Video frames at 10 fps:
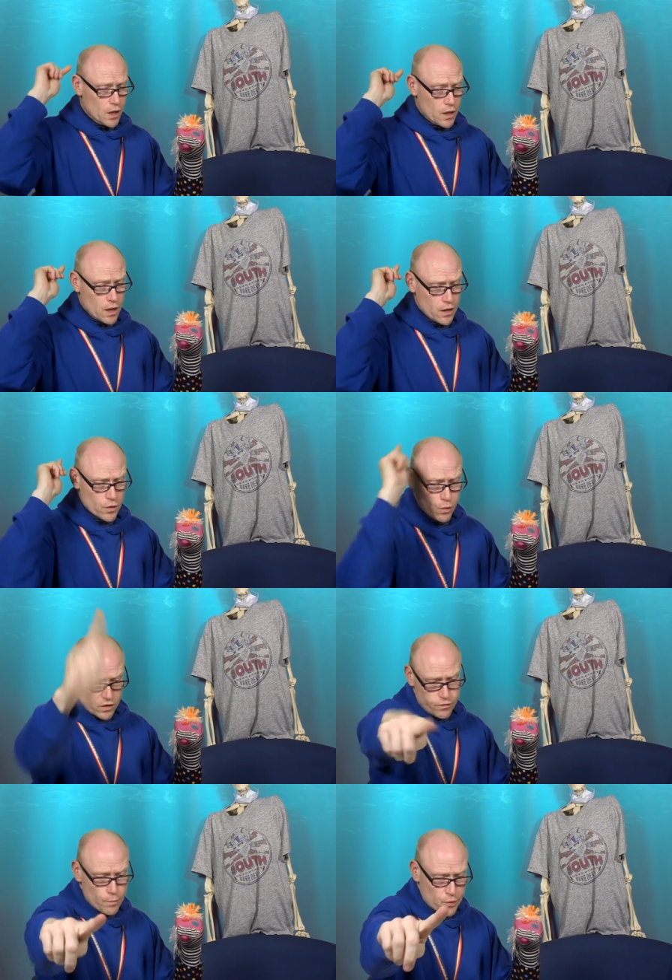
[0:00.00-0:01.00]
uh, the
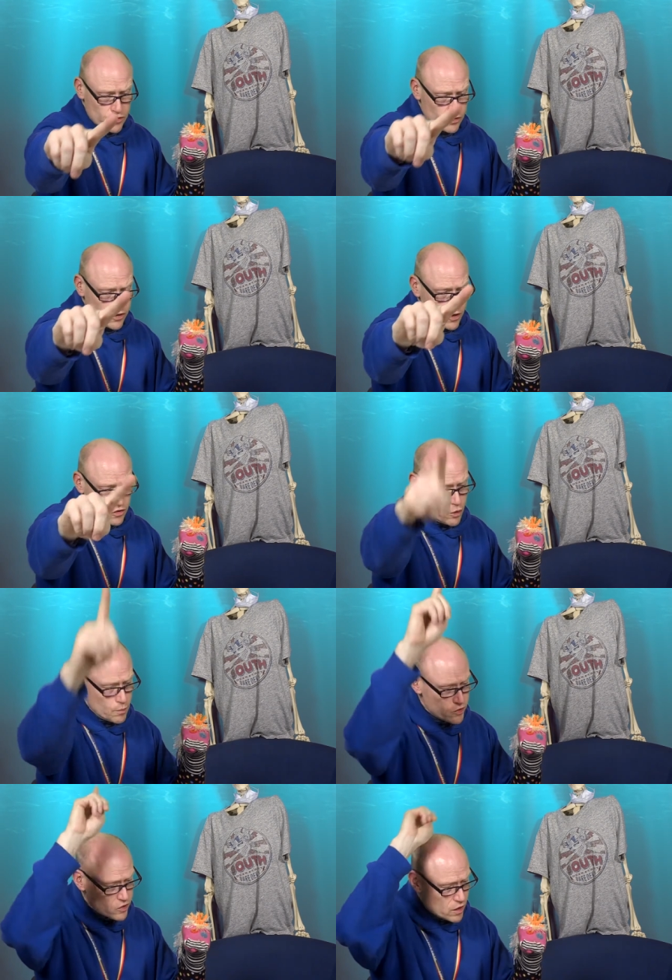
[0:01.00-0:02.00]
wonderful producer
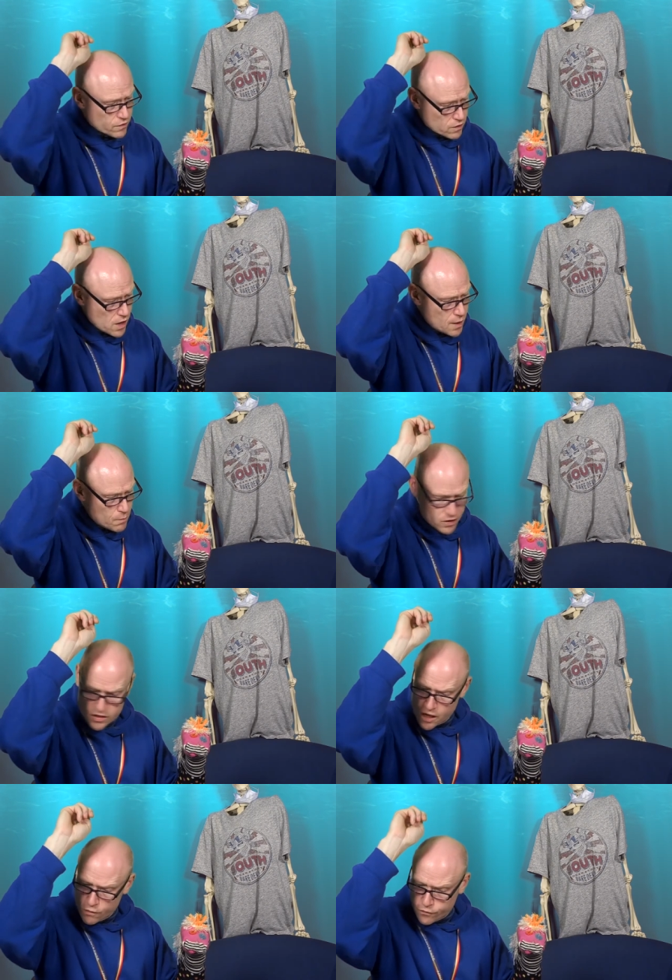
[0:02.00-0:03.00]
Thomas and
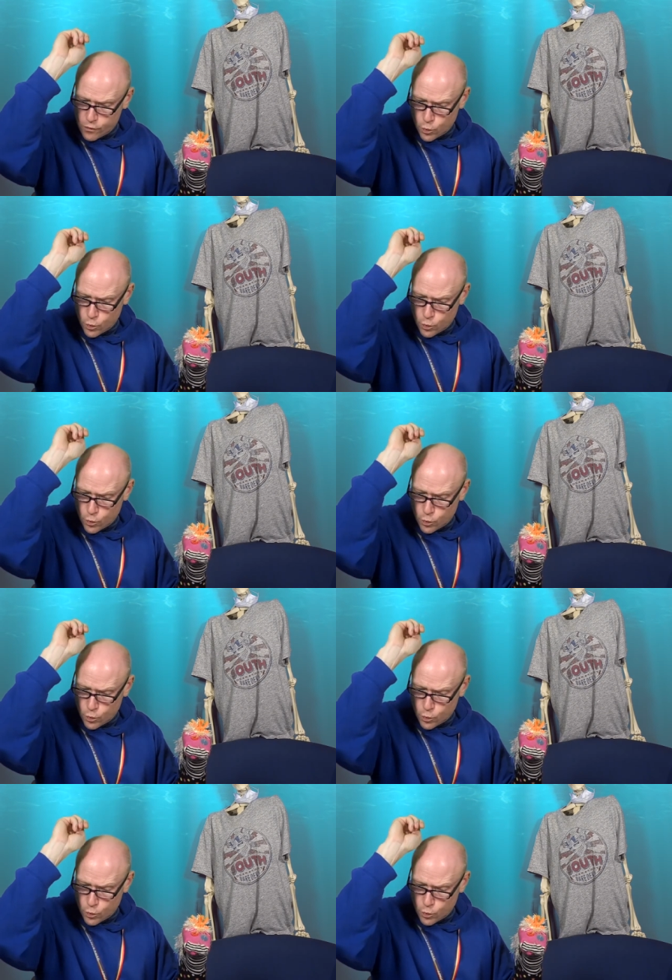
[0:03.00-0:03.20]
myself,